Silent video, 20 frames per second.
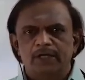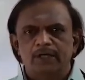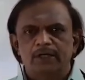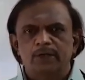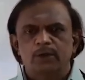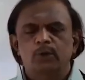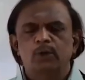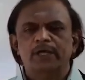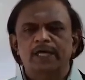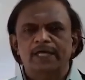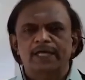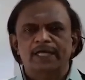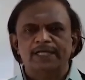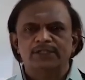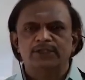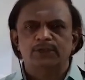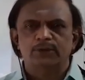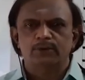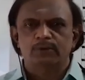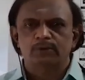you can
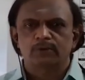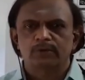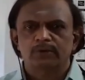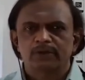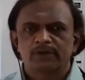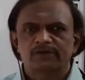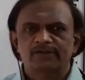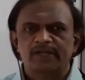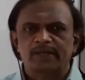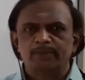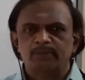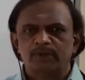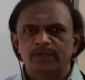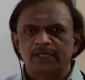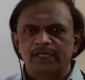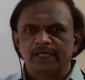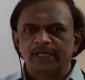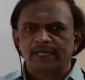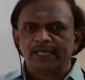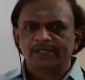achieve
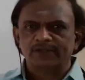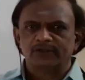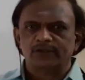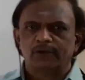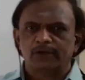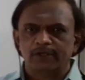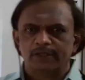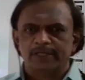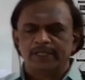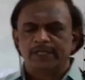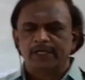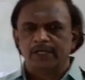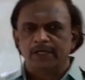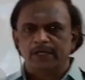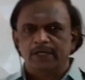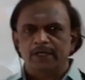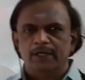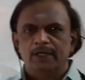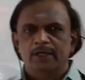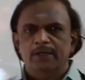something
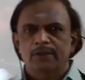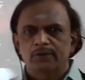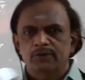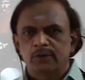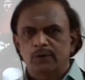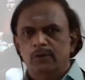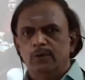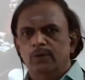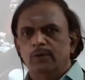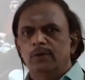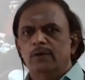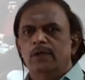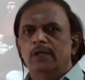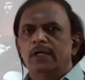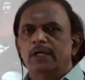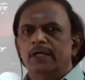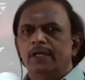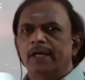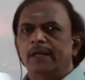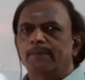extraordinary. So
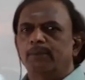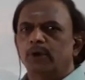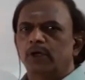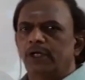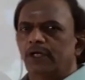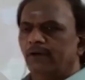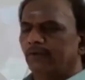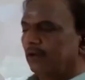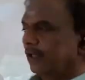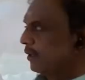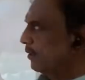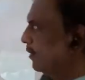Napoleon was